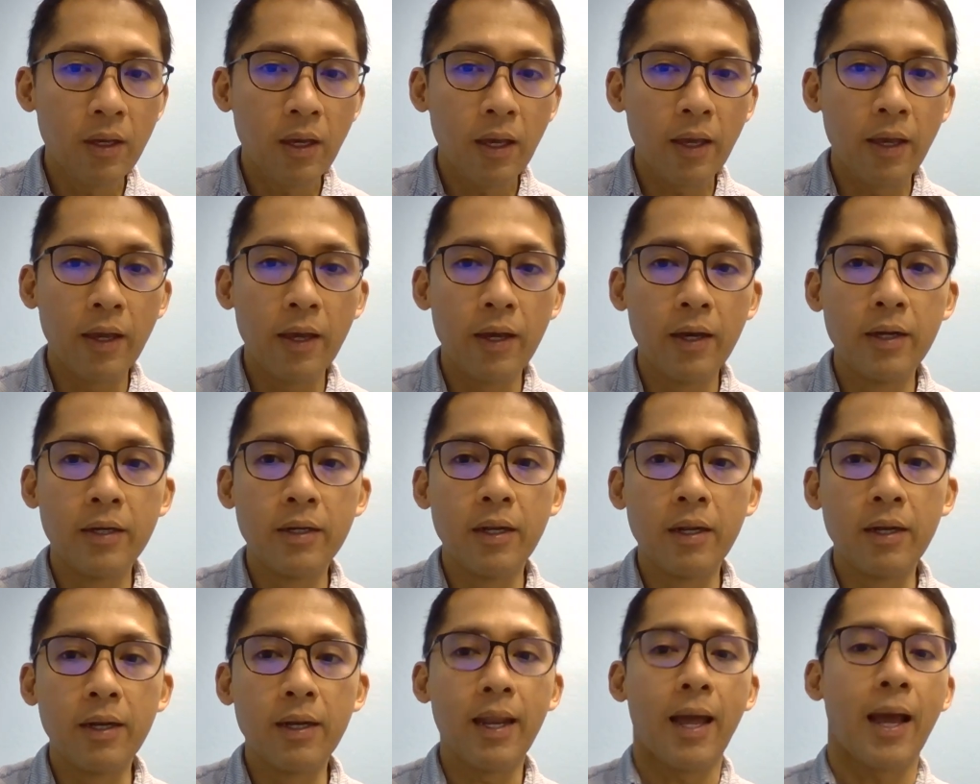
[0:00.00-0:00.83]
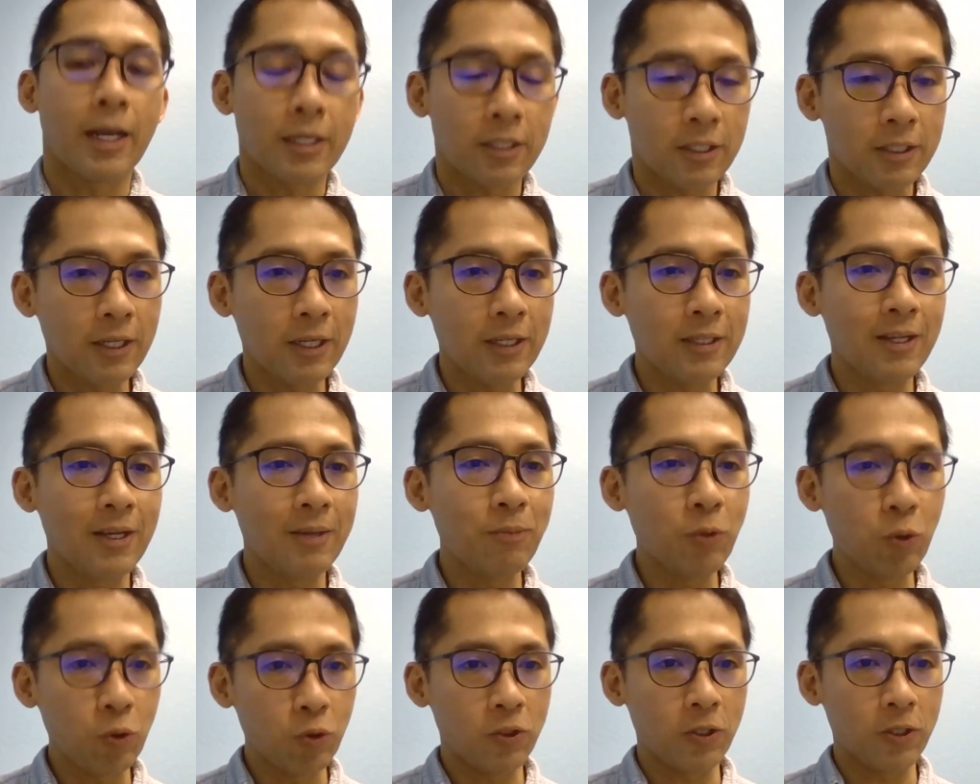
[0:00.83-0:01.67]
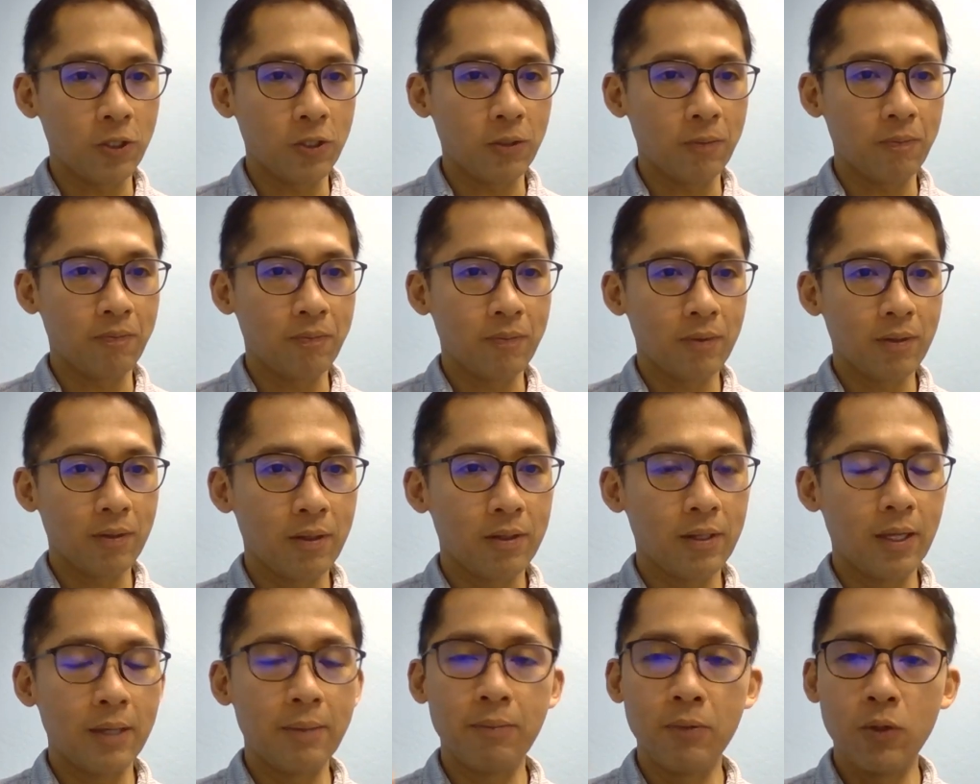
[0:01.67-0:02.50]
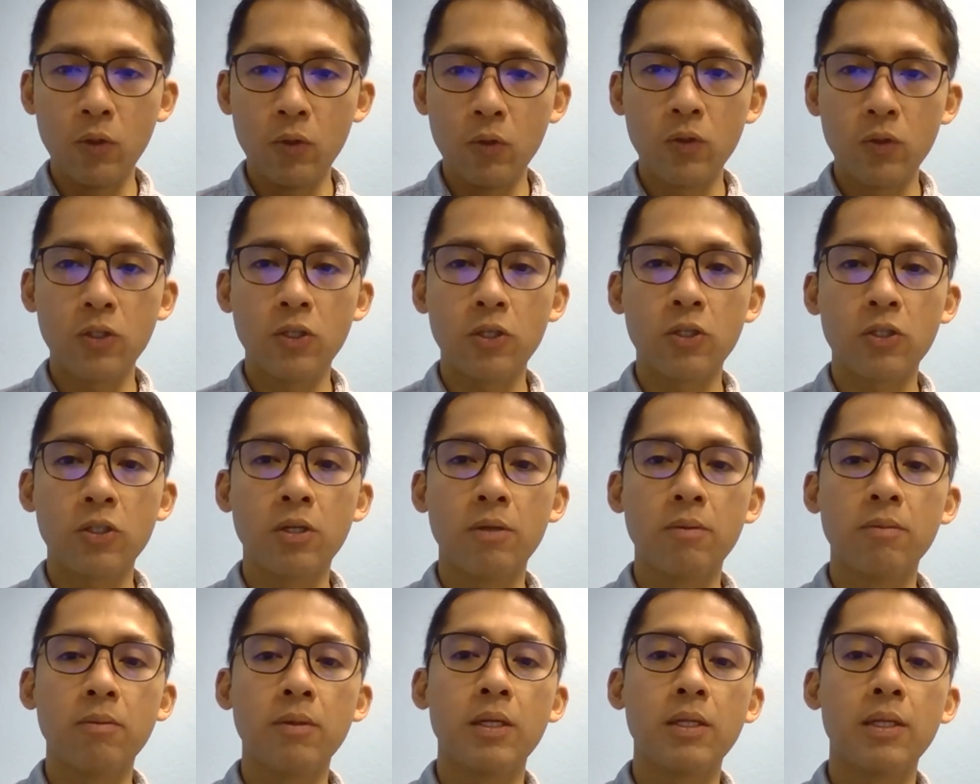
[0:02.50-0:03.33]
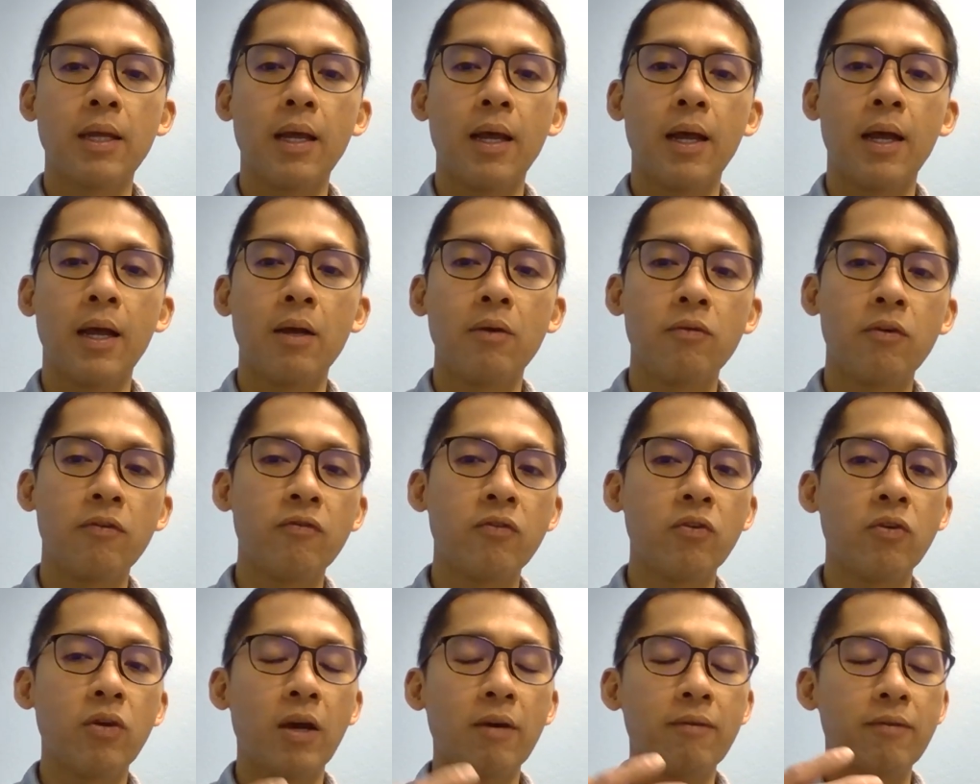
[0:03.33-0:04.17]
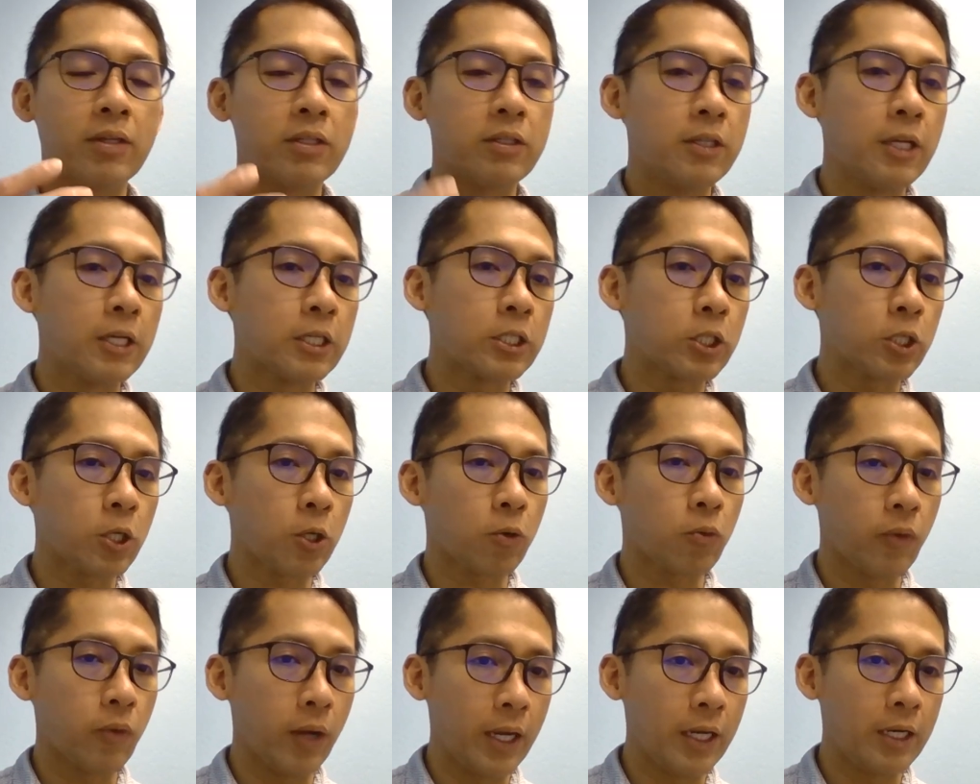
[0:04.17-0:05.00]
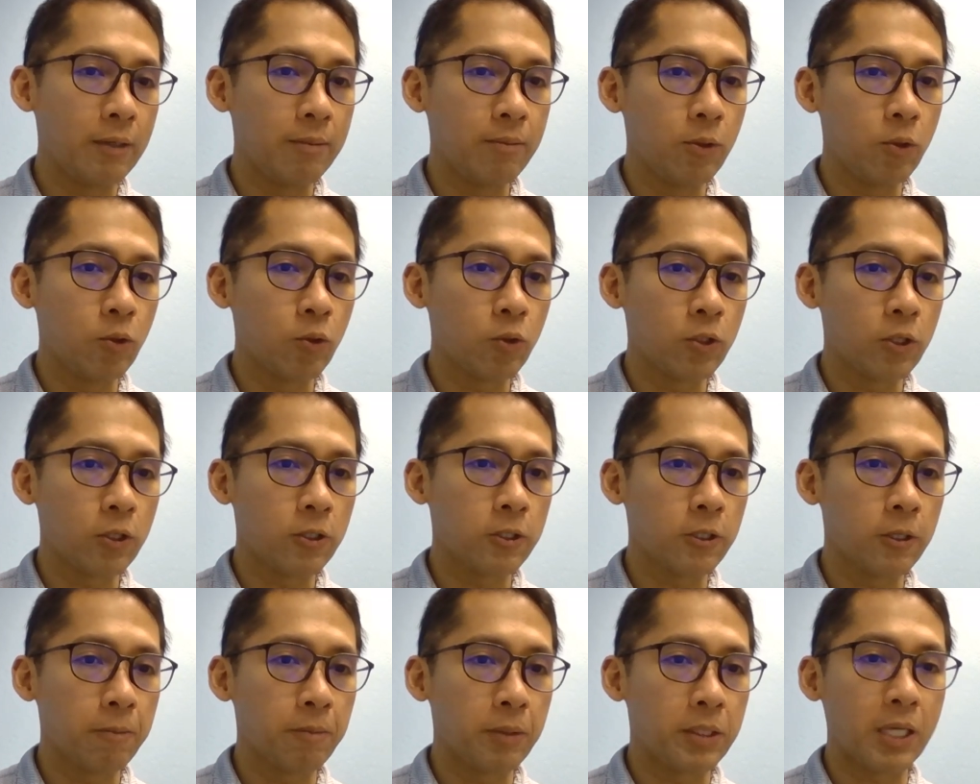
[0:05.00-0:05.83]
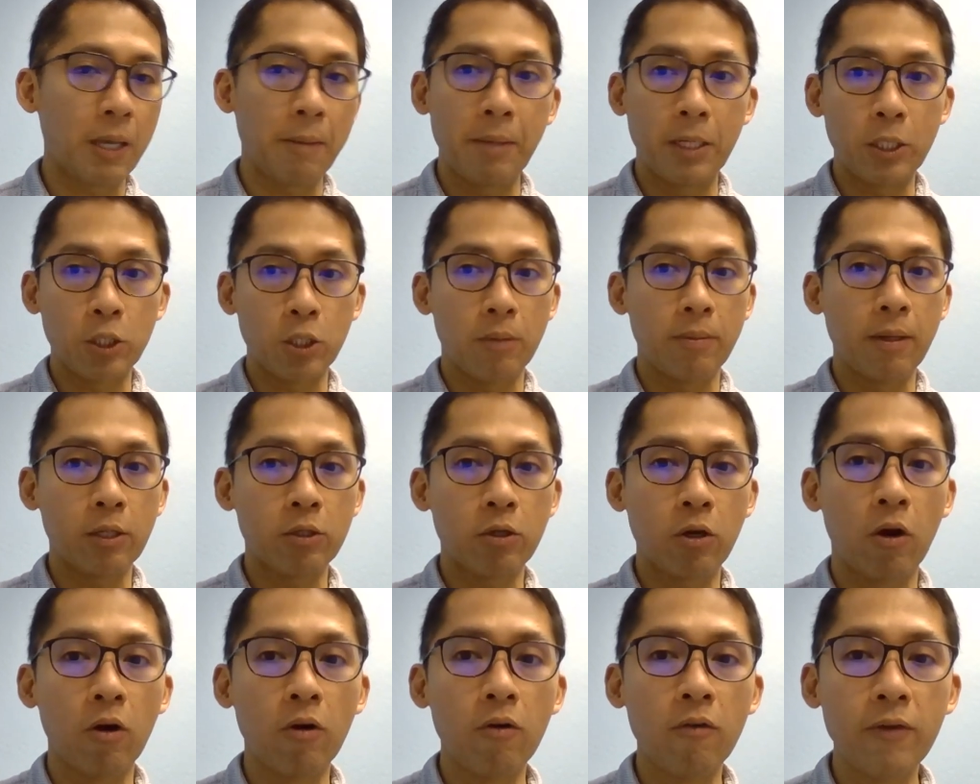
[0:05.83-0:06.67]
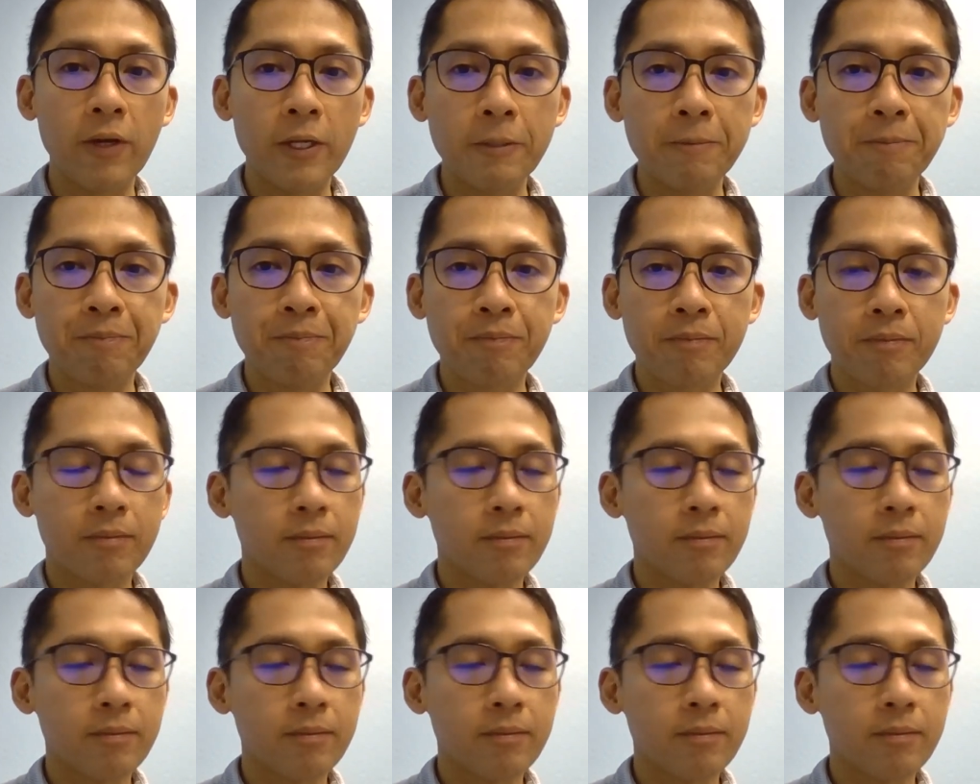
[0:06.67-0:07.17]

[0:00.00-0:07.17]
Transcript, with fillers: And lastly, the immune system. The immune system, it, uh, if you have a disarrayed immune system, as I mentioned about COVID,